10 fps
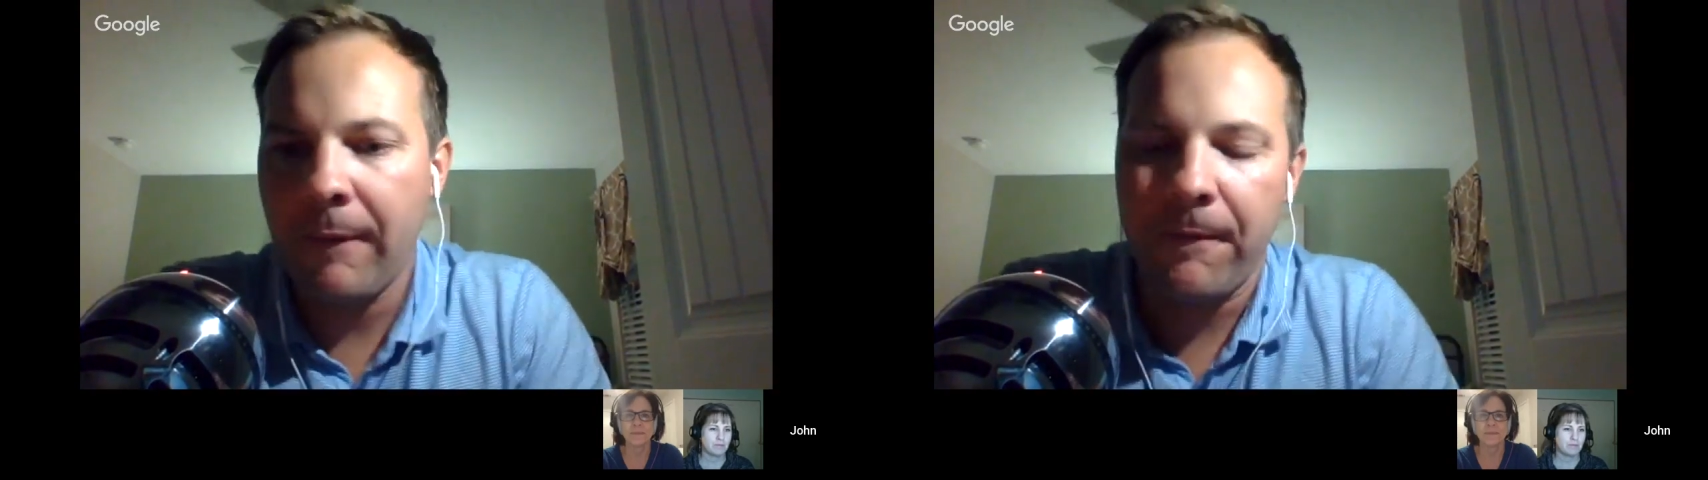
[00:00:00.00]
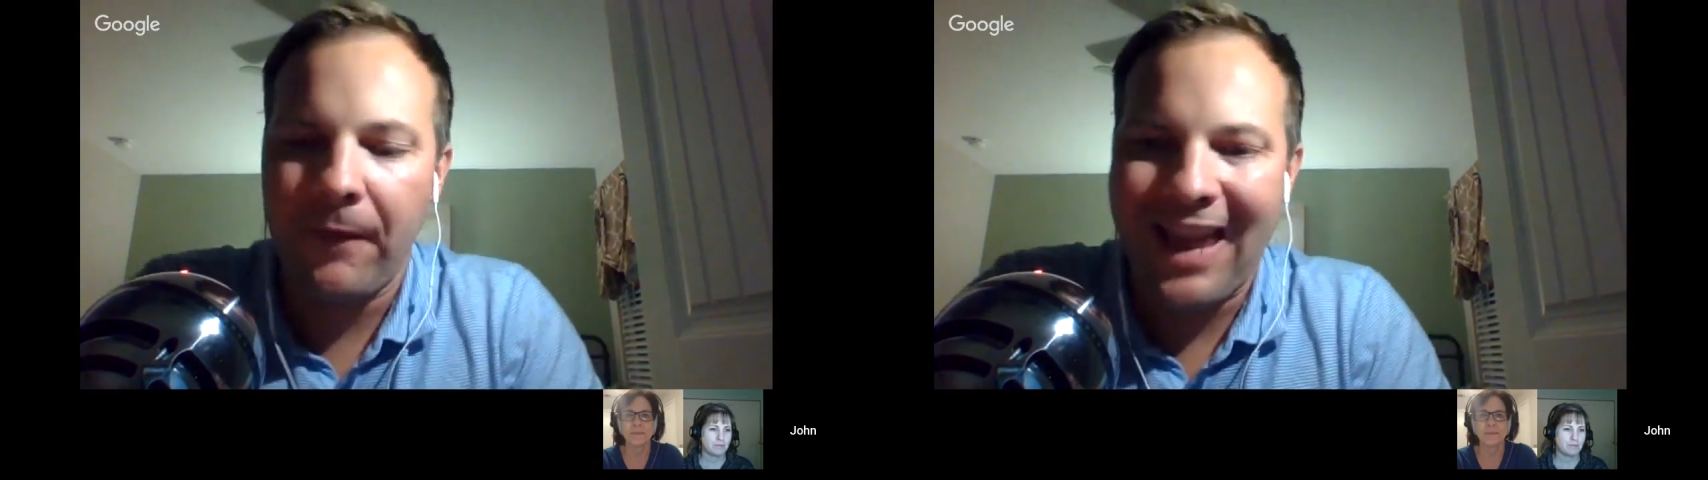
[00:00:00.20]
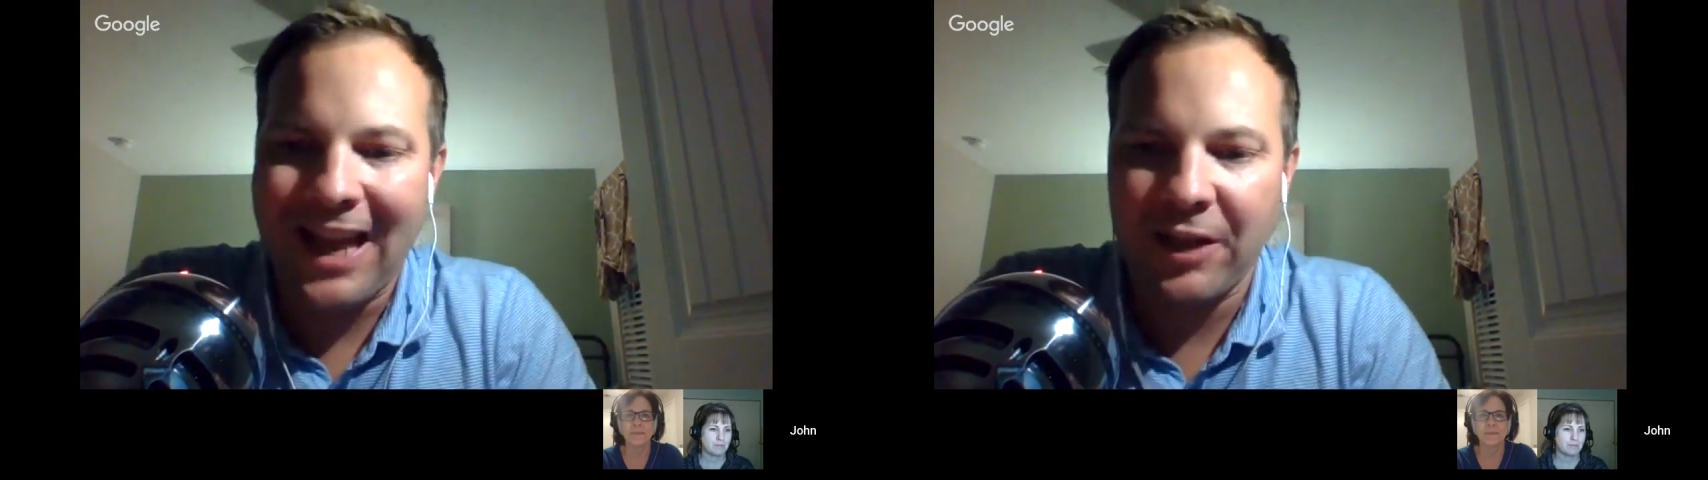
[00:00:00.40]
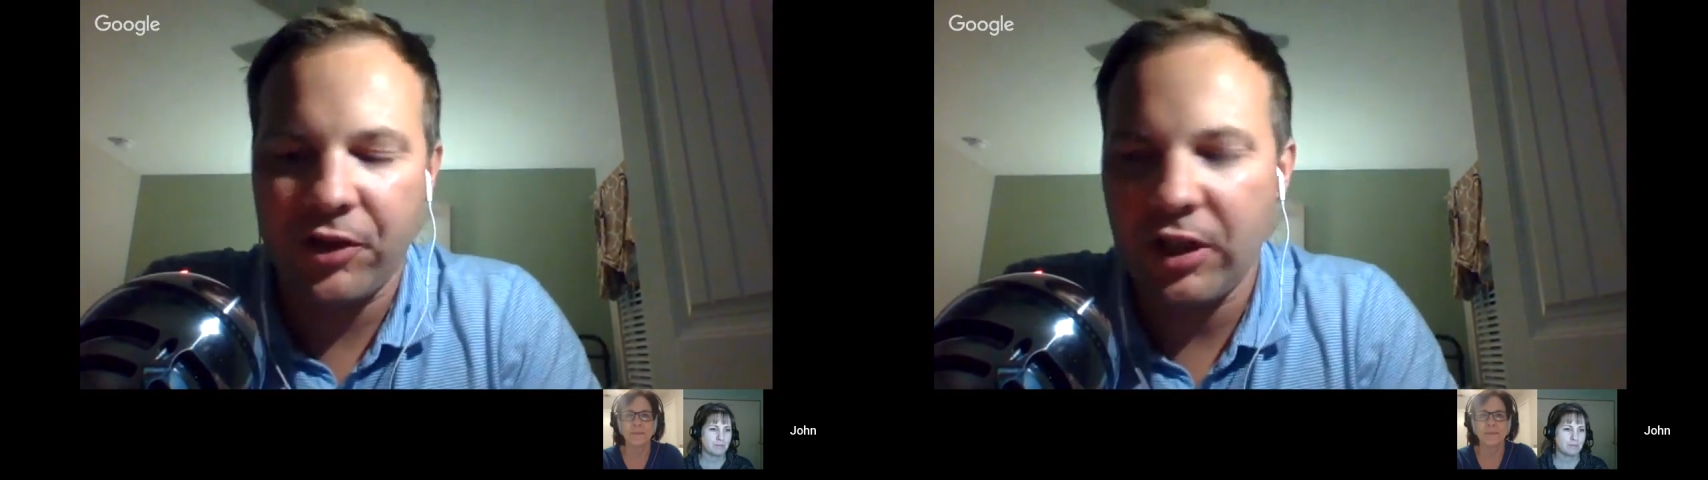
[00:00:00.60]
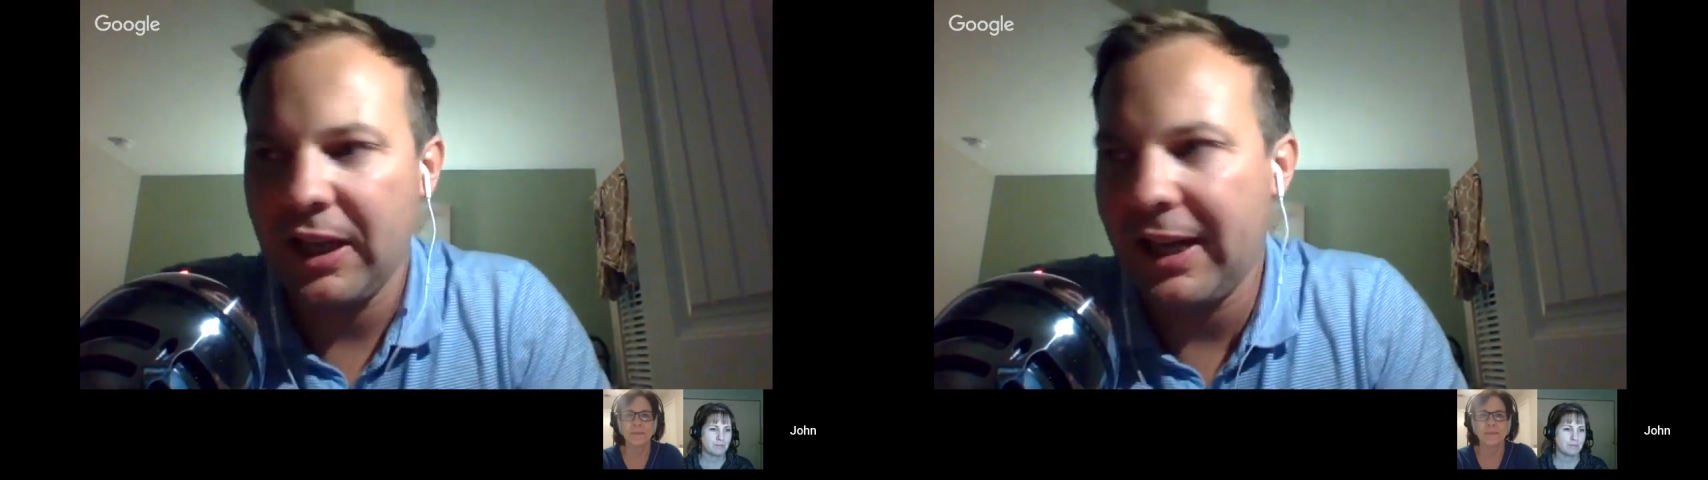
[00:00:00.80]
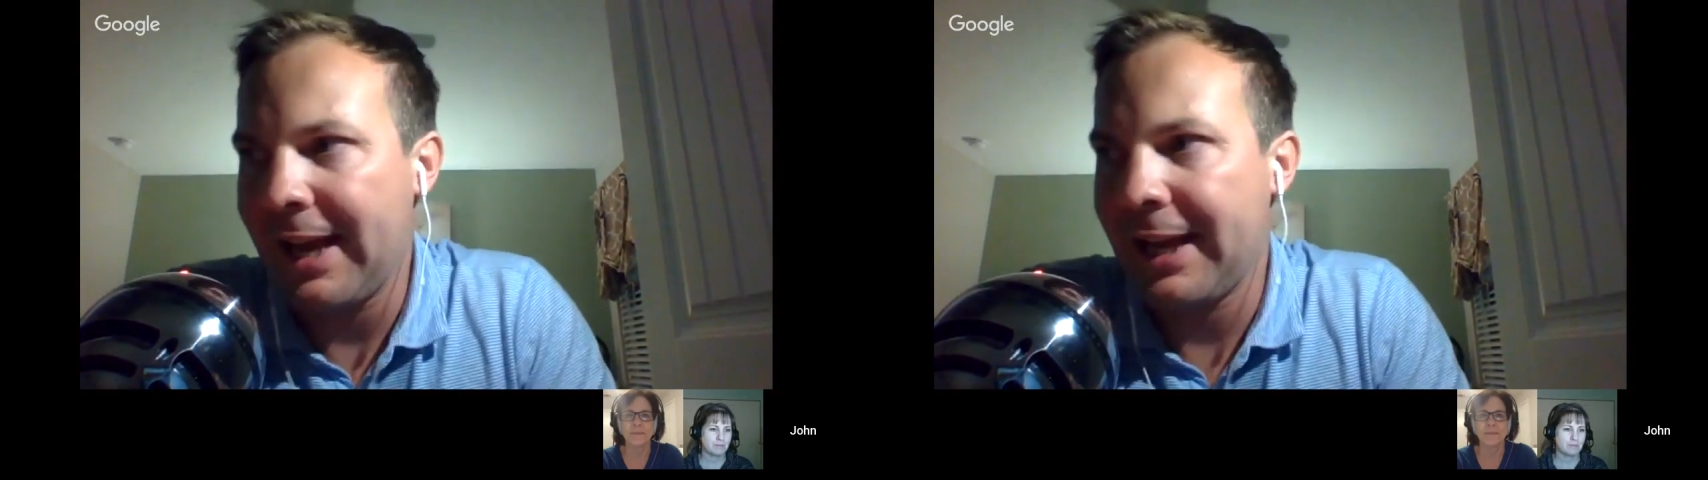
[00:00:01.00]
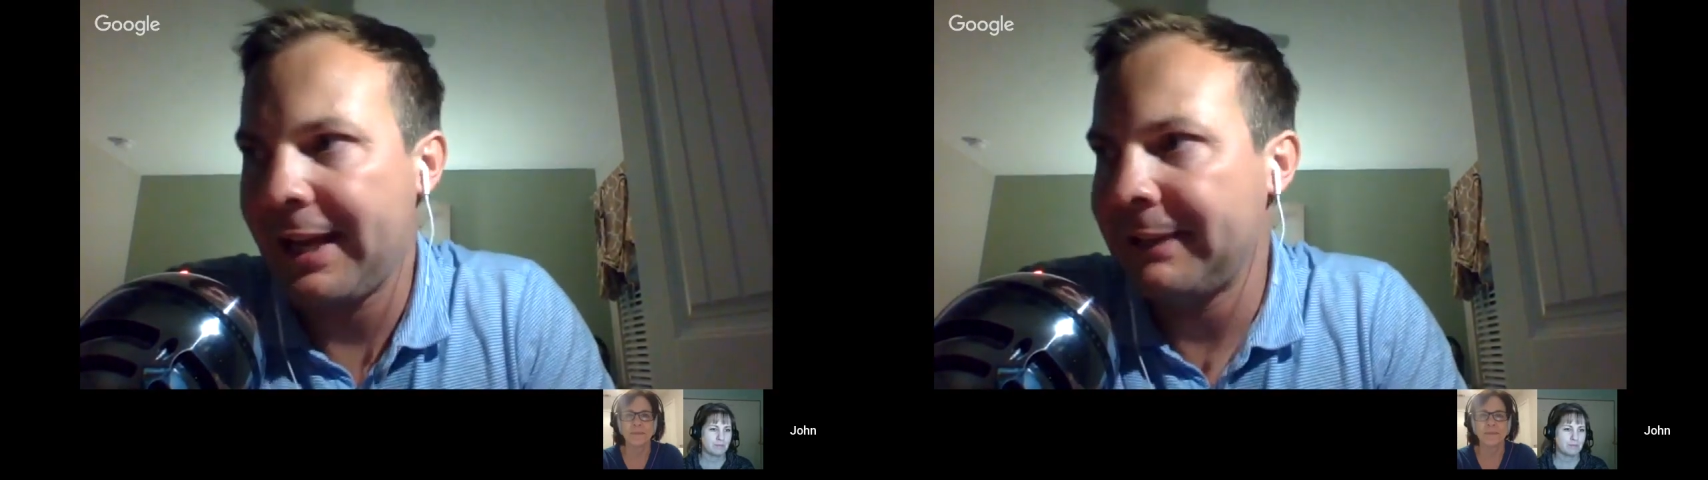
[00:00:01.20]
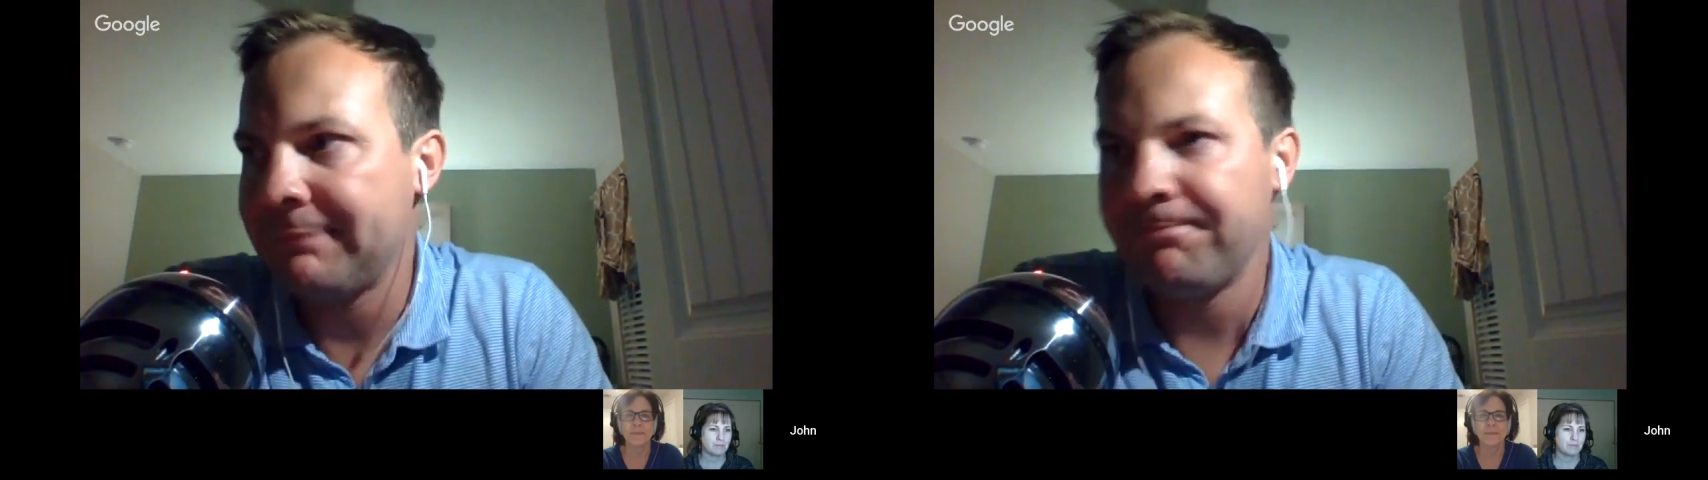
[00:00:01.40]
flashy
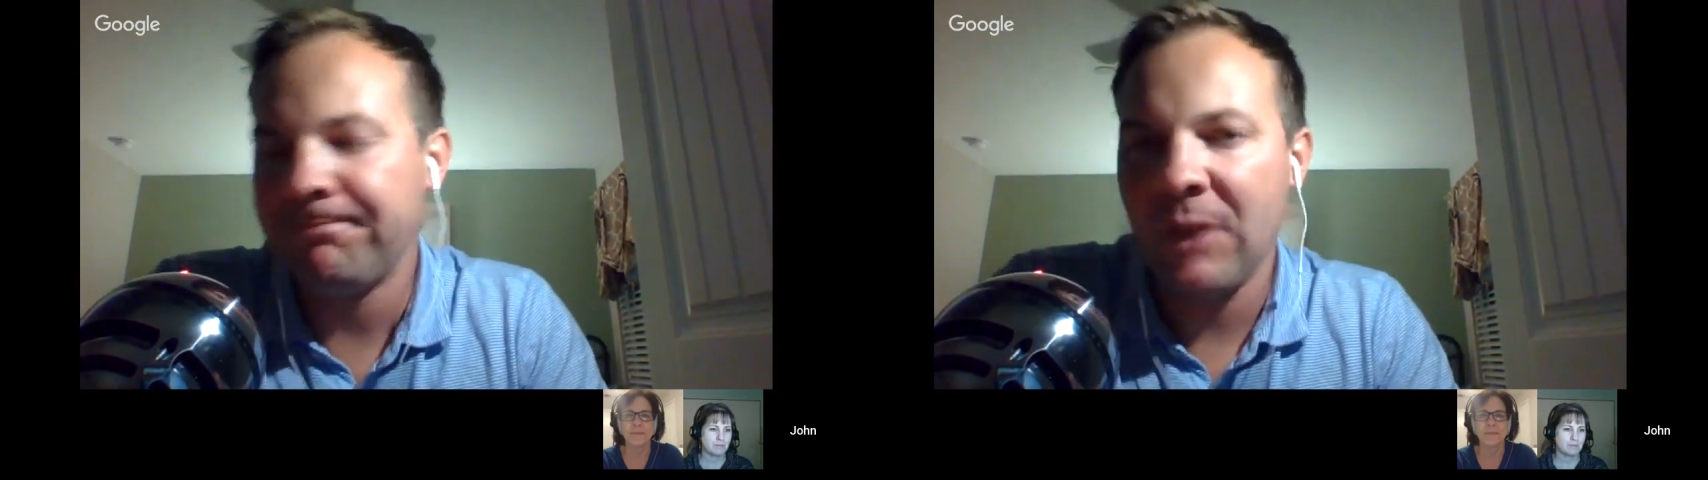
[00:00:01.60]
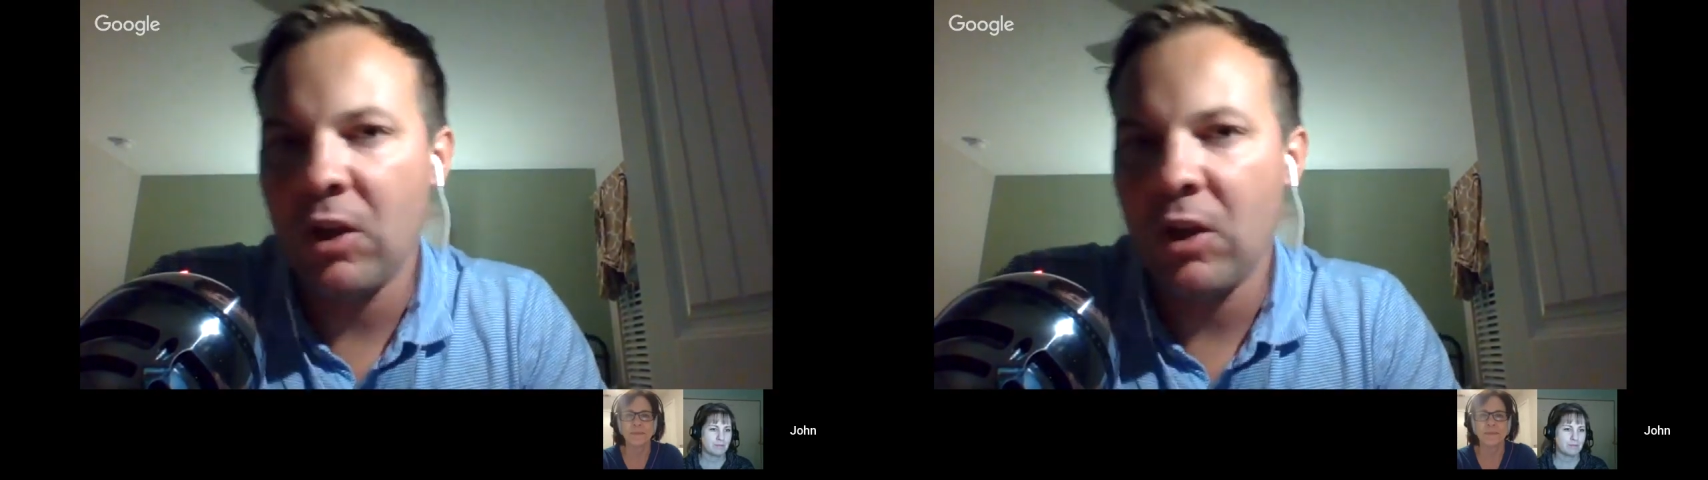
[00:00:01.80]
and,